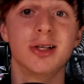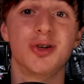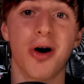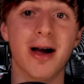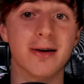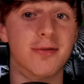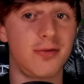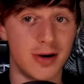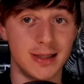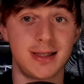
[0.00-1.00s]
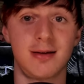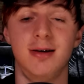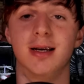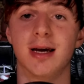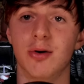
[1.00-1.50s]
trying
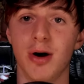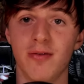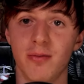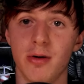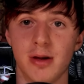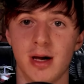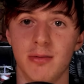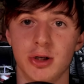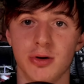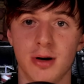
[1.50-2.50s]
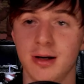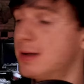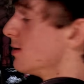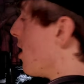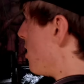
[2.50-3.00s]
frantically to get away from all the
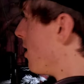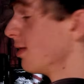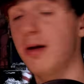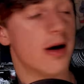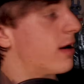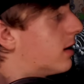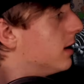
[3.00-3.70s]
animatronics, not unlike